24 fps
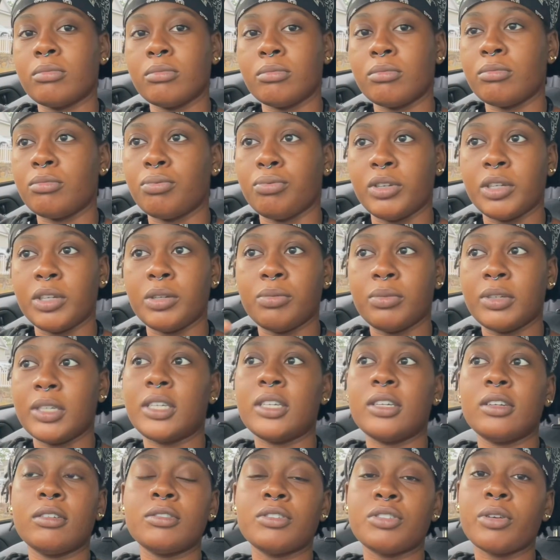reread
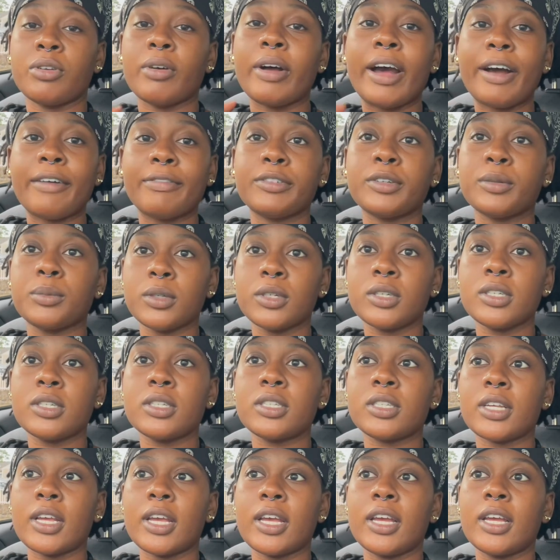it until
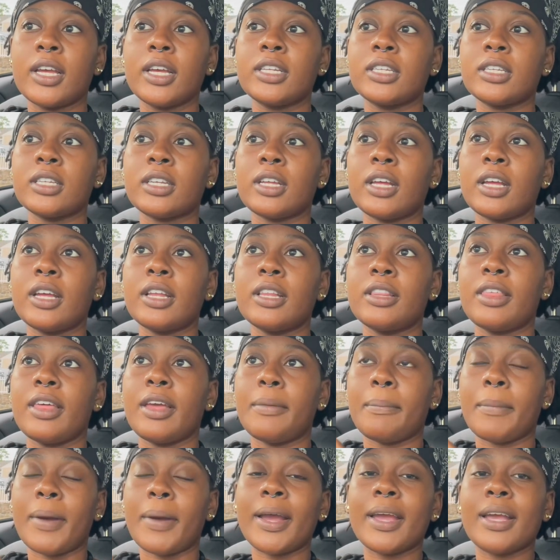afterwards and
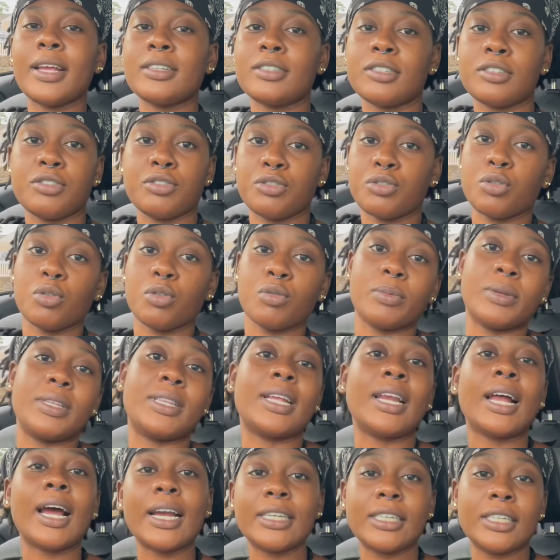then my ancestors told me
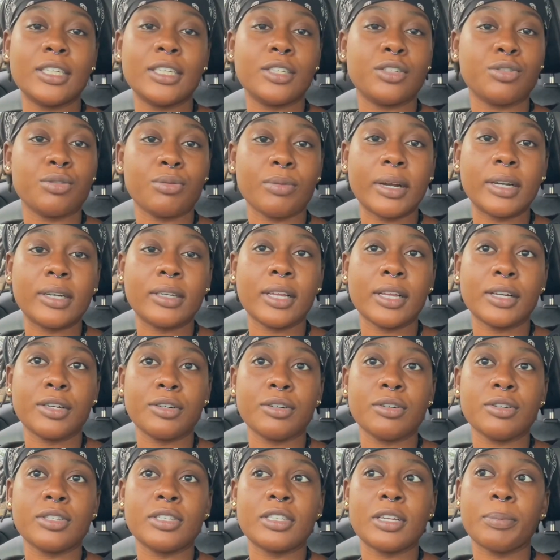that I needed to write a
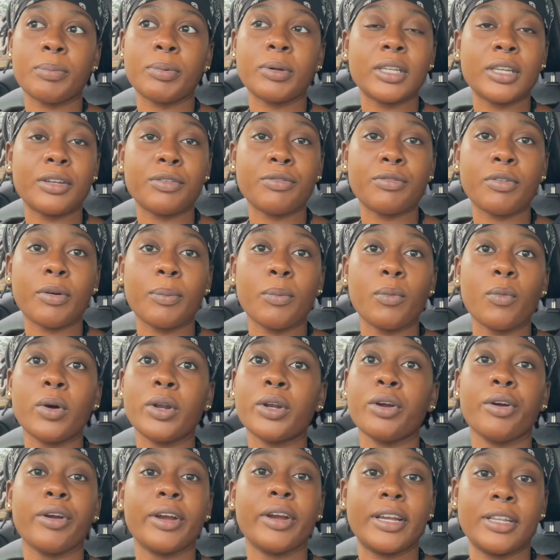letter separately from what
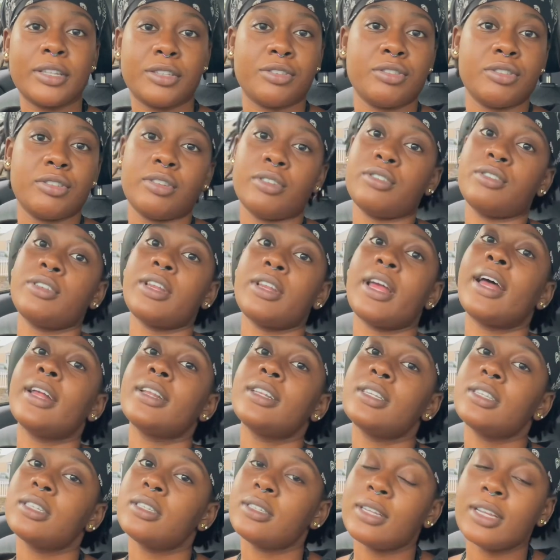her ancestors
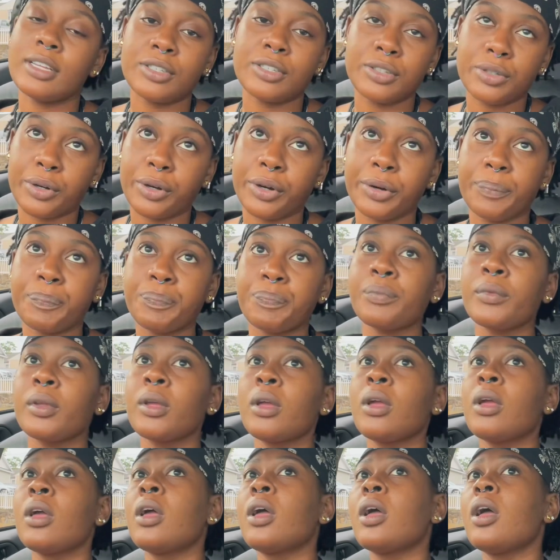had to say to her.
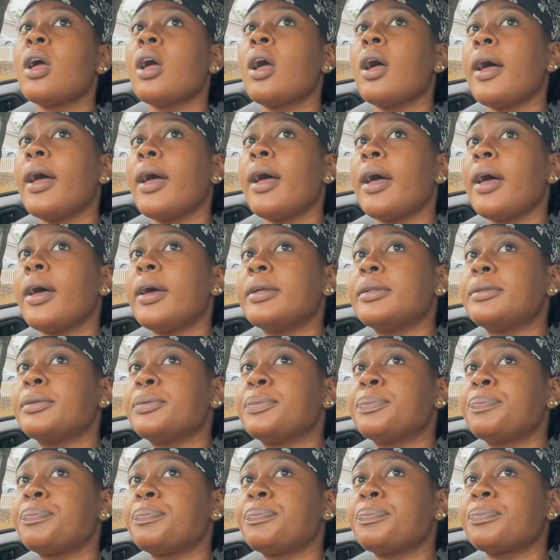And